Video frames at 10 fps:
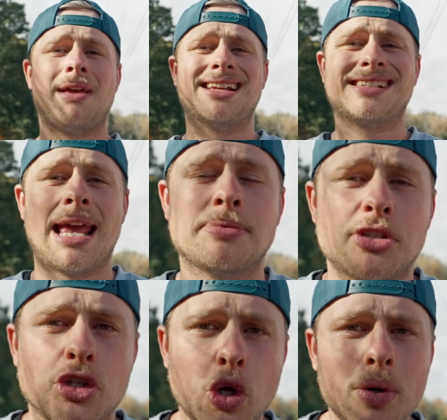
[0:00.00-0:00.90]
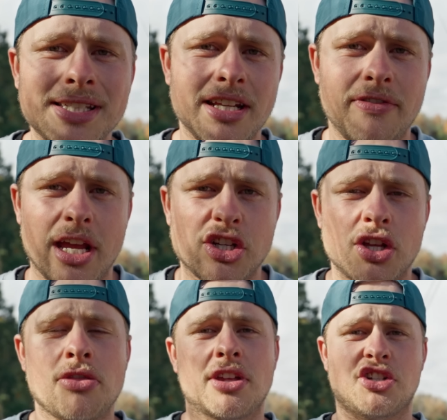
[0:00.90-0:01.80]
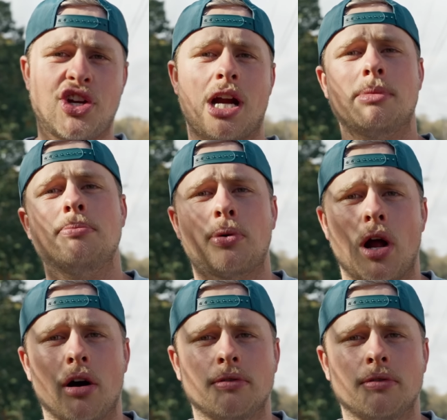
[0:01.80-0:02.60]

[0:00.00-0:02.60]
Manscaped's newest innovation, the Chairman Pro.